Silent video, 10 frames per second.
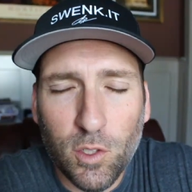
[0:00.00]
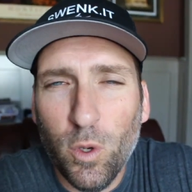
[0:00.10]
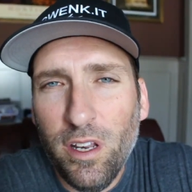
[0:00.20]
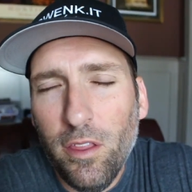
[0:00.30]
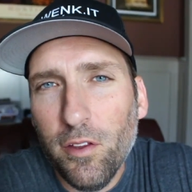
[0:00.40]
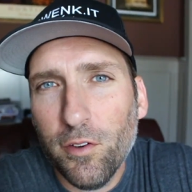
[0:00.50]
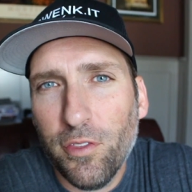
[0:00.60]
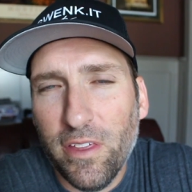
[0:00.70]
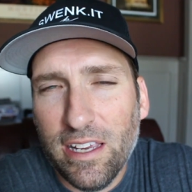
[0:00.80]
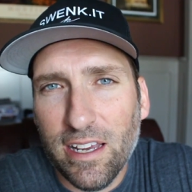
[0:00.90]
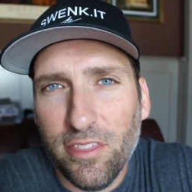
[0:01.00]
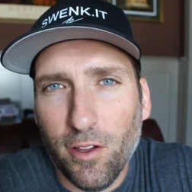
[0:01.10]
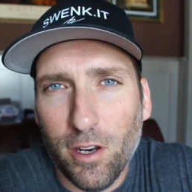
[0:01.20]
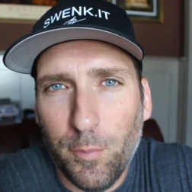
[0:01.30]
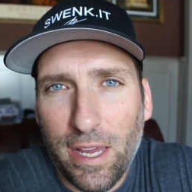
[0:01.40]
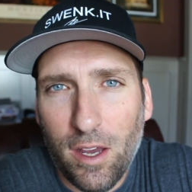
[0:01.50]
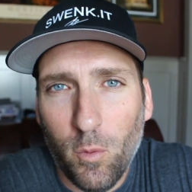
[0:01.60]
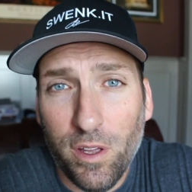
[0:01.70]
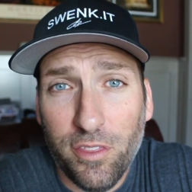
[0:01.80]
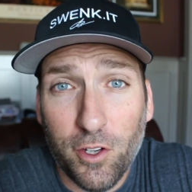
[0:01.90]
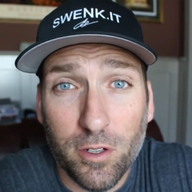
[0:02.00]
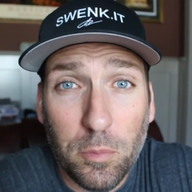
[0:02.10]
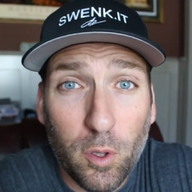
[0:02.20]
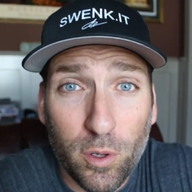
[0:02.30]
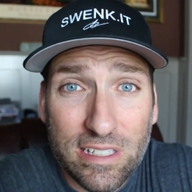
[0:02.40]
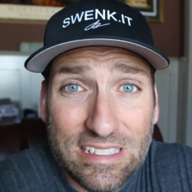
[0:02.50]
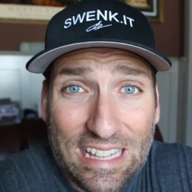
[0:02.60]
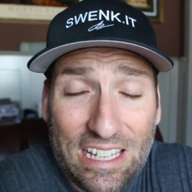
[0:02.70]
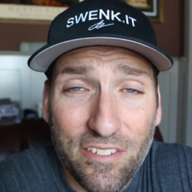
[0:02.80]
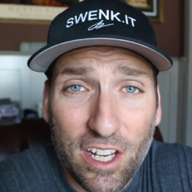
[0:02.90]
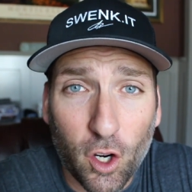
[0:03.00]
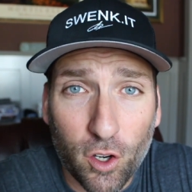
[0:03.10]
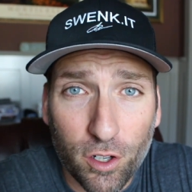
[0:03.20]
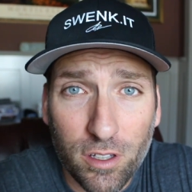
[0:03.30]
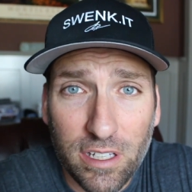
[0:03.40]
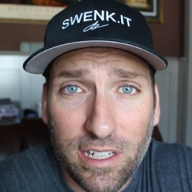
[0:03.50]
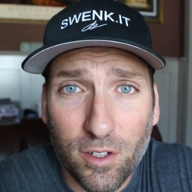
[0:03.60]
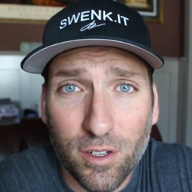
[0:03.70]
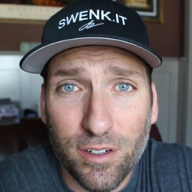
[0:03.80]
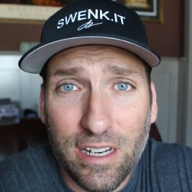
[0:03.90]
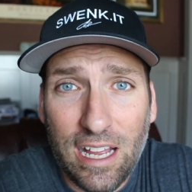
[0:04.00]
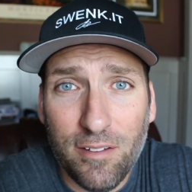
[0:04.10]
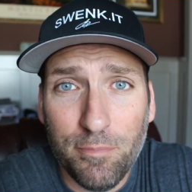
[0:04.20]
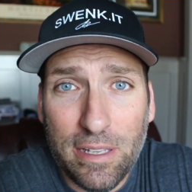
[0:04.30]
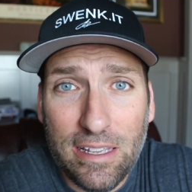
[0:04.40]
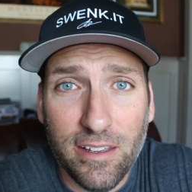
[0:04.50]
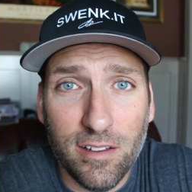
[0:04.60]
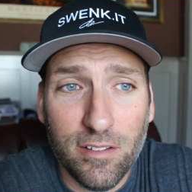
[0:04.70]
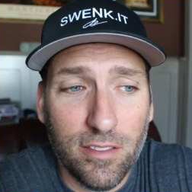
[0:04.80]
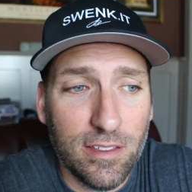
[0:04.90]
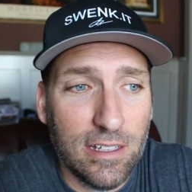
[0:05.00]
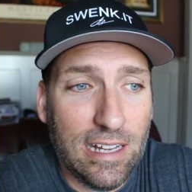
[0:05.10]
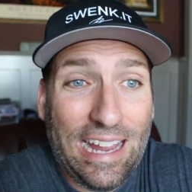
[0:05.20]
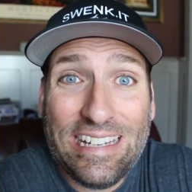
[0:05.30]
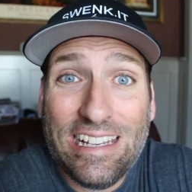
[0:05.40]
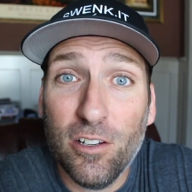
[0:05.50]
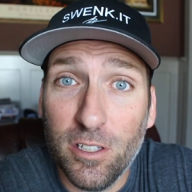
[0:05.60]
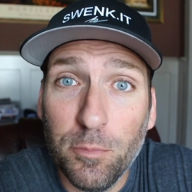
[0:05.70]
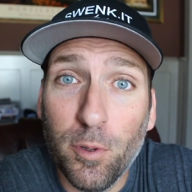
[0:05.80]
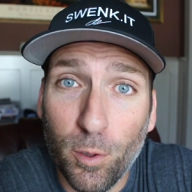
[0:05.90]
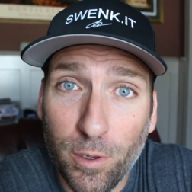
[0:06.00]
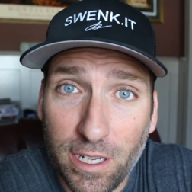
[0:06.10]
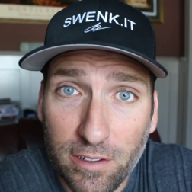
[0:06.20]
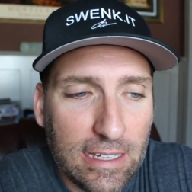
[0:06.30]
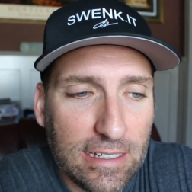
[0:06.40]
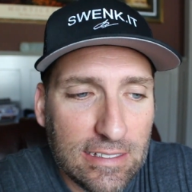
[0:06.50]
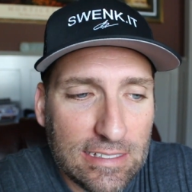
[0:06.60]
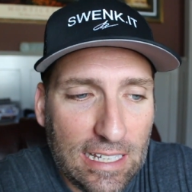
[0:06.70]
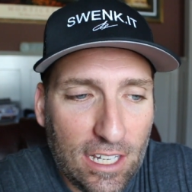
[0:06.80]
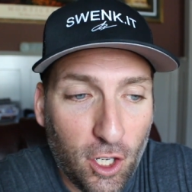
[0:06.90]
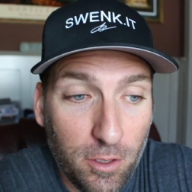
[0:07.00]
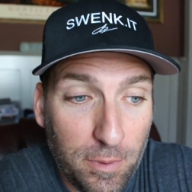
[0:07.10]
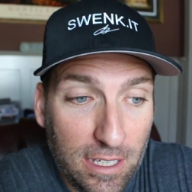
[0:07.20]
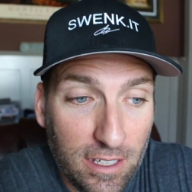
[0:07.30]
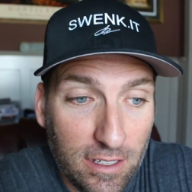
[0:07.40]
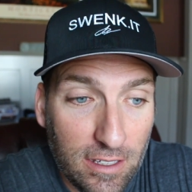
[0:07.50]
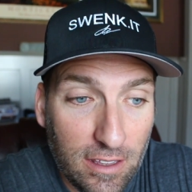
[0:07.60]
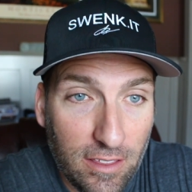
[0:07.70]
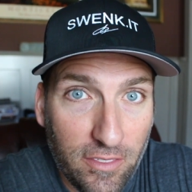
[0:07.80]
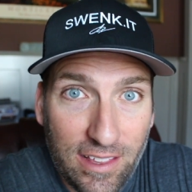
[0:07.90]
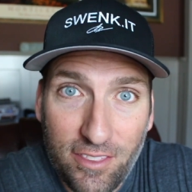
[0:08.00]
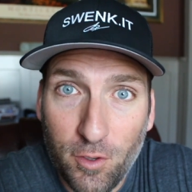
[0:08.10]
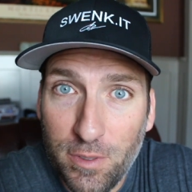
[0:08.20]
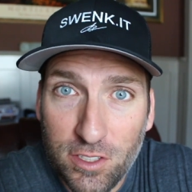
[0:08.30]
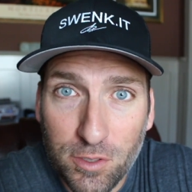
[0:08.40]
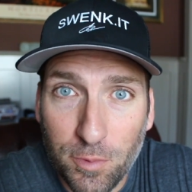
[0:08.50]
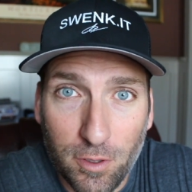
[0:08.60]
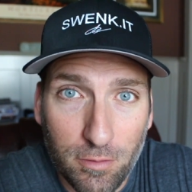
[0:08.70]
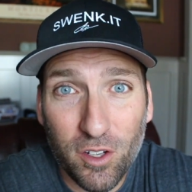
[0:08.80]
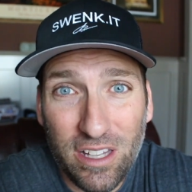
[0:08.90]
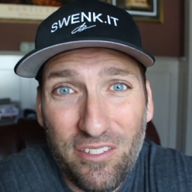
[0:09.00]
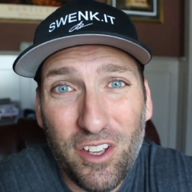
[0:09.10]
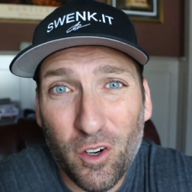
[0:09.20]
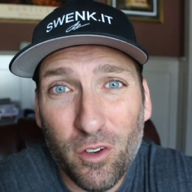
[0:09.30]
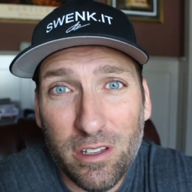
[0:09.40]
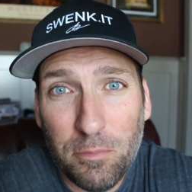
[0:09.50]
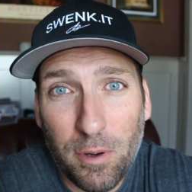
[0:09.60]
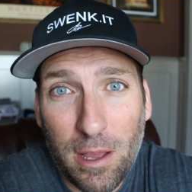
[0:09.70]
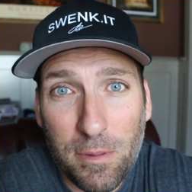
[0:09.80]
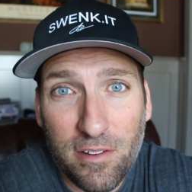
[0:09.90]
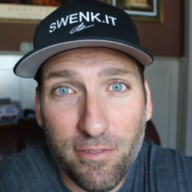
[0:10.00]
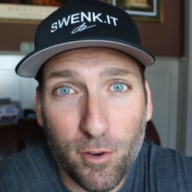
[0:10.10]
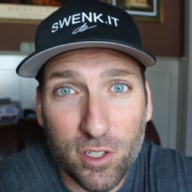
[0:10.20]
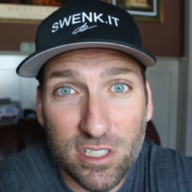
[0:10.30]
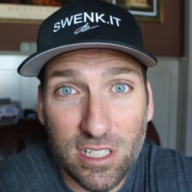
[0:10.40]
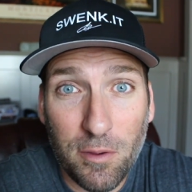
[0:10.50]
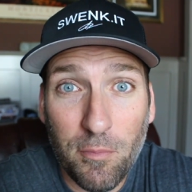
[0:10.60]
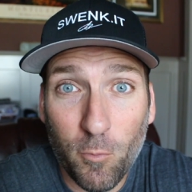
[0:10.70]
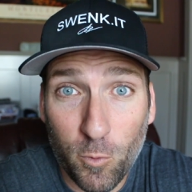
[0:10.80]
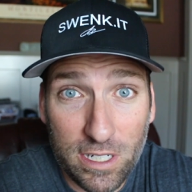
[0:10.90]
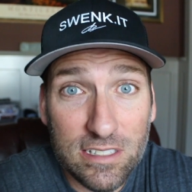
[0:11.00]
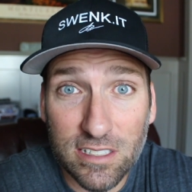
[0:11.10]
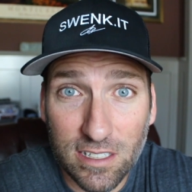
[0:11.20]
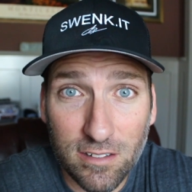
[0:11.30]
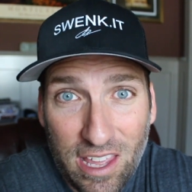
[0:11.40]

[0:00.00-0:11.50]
So one other thing I thought about with your employees leaving early or not being the ideal employee is it could be that they're miserable. They're leaving early probably for some reason.